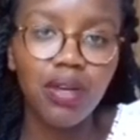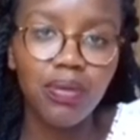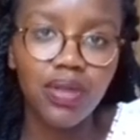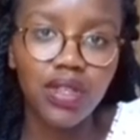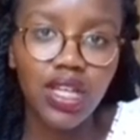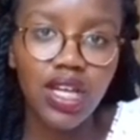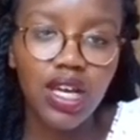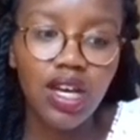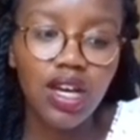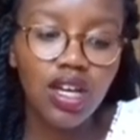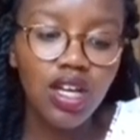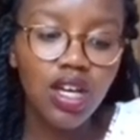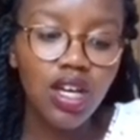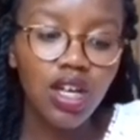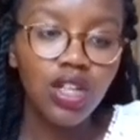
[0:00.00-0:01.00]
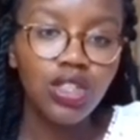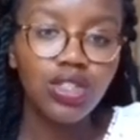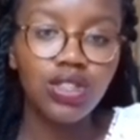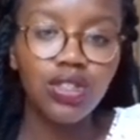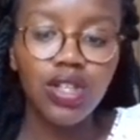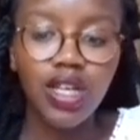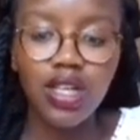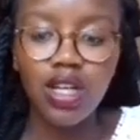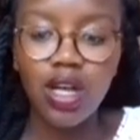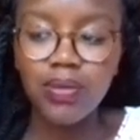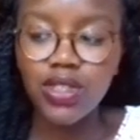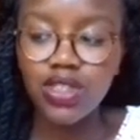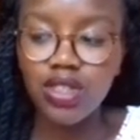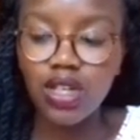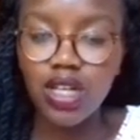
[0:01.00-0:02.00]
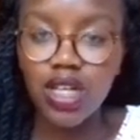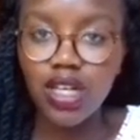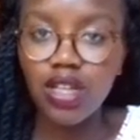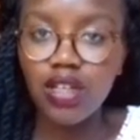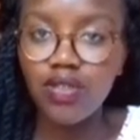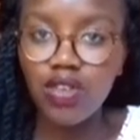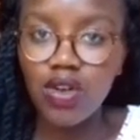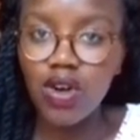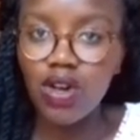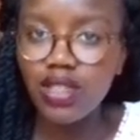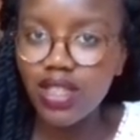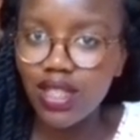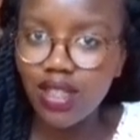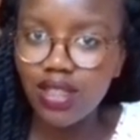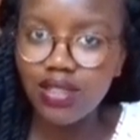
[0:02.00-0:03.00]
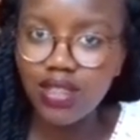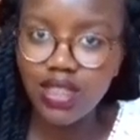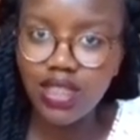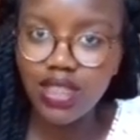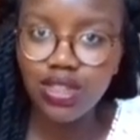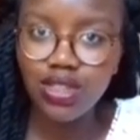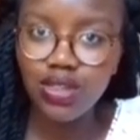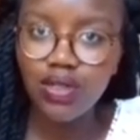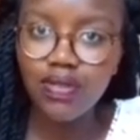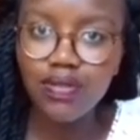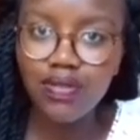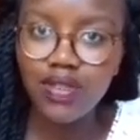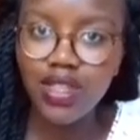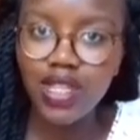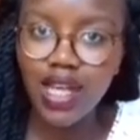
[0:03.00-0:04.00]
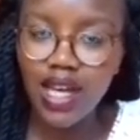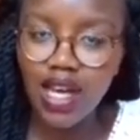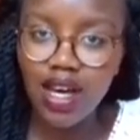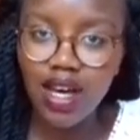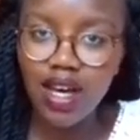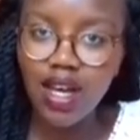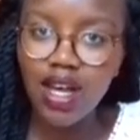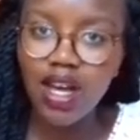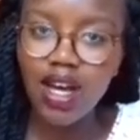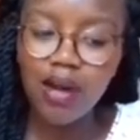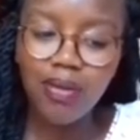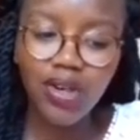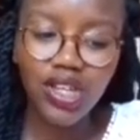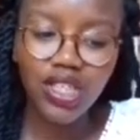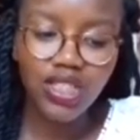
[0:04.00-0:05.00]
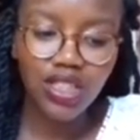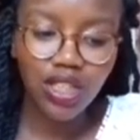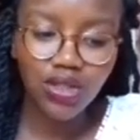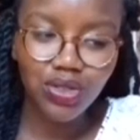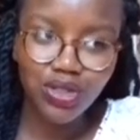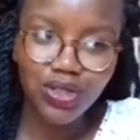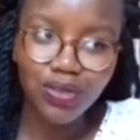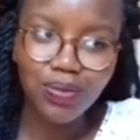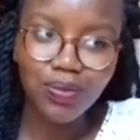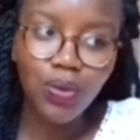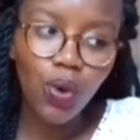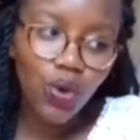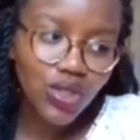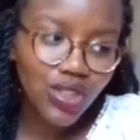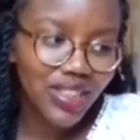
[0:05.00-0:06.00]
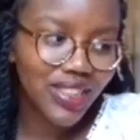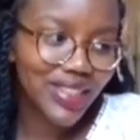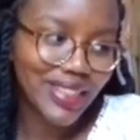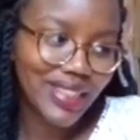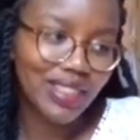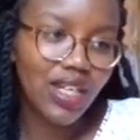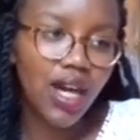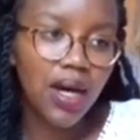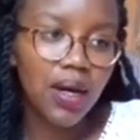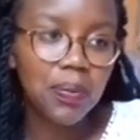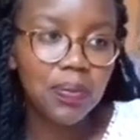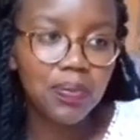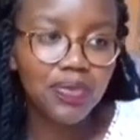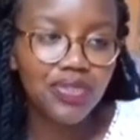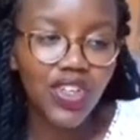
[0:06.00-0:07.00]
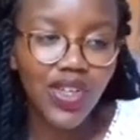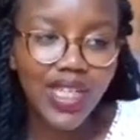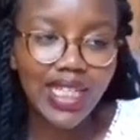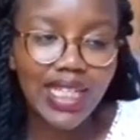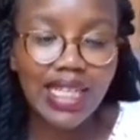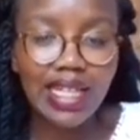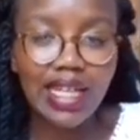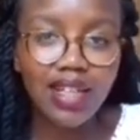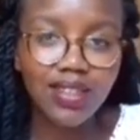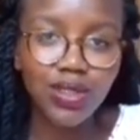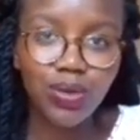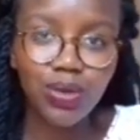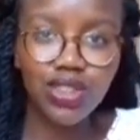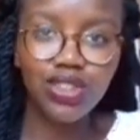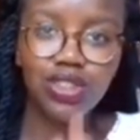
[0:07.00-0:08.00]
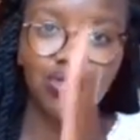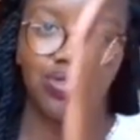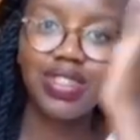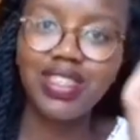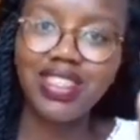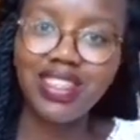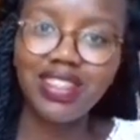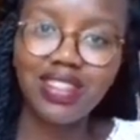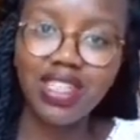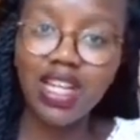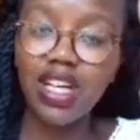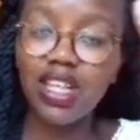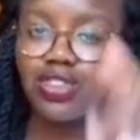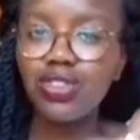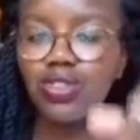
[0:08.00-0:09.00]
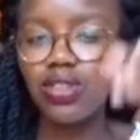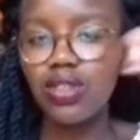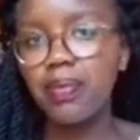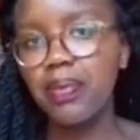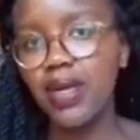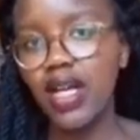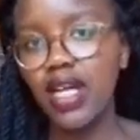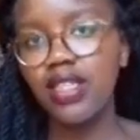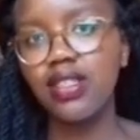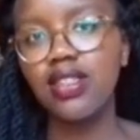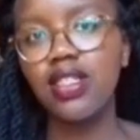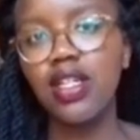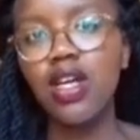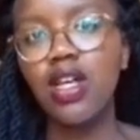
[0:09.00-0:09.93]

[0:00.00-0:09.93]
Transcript: time on the hair. So right now I'm just gonna give you all the details of the hair. I'm gonna start with the most frequently asked question, which is regards to the price.